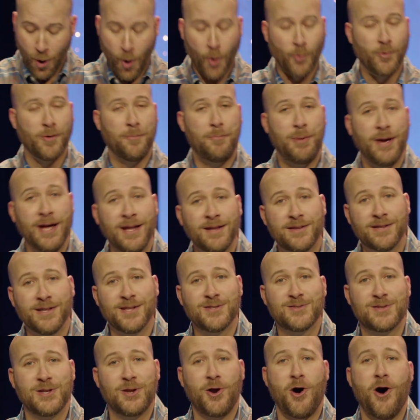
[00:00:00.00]
or
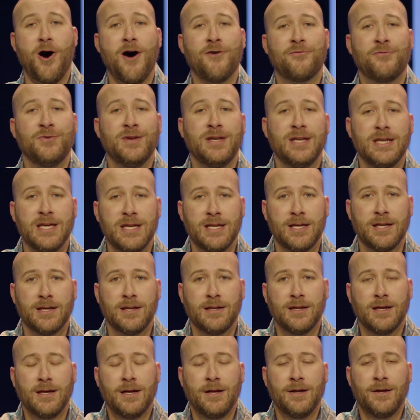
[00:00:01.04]
repentance that often need it
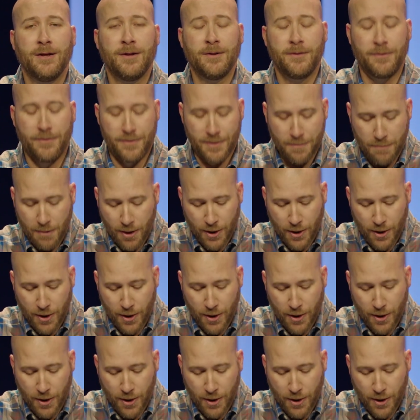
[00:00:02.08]
the